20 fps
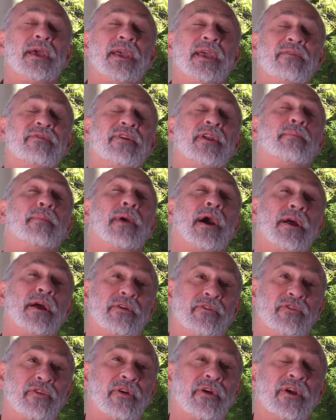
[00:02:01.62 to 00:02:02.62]
even a
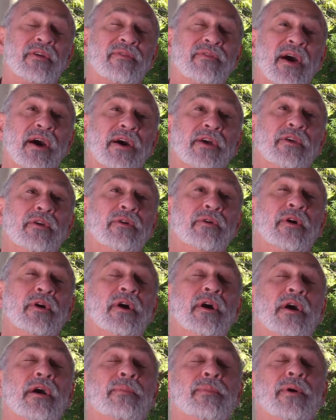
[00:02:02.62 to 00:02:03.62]
monetary value,
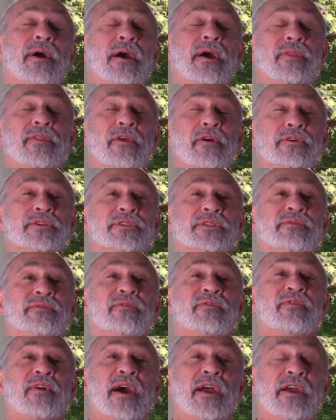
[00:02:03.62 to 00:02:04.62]
upon those
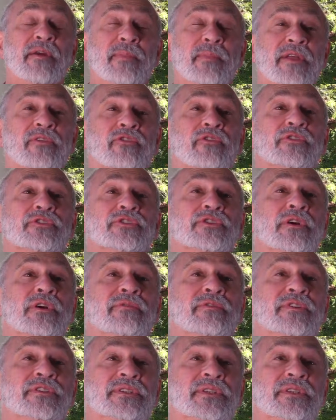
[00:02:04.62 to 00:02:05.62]
environmental
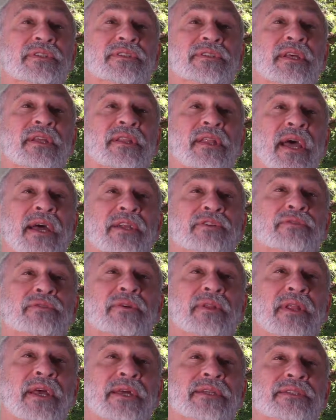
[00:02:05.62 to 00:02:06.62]
services that
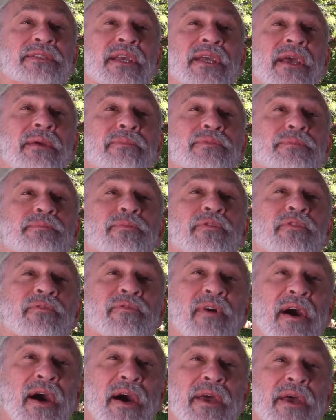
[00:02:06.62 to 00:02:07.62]
natural landscapes
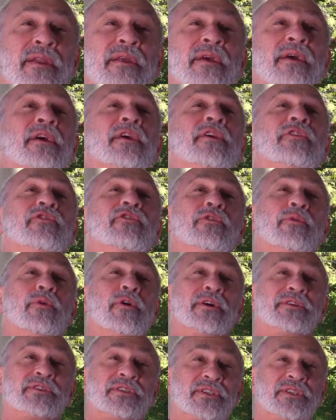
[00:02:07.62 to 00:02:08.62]
provide to
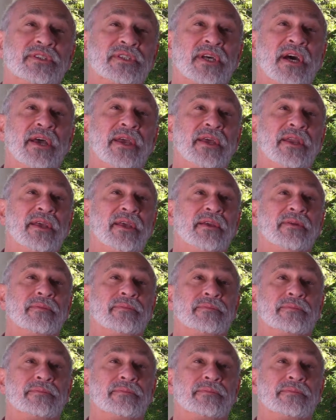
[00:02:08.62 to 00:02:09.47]
our society.